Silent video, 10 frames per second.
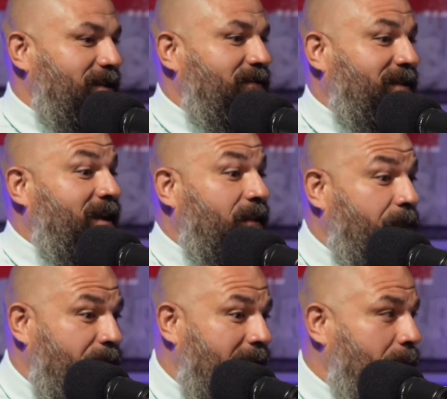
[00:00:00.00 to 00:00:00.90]
seeing the
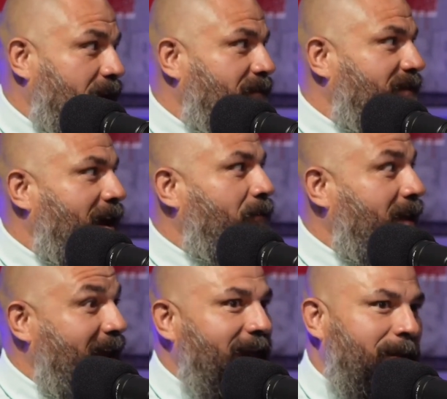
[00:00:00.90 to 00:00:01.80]
families, how
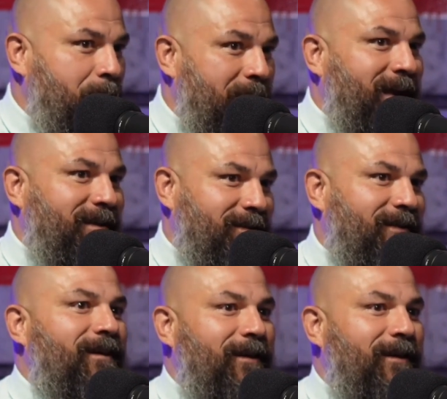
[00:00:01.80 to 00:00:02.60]
they get impacted,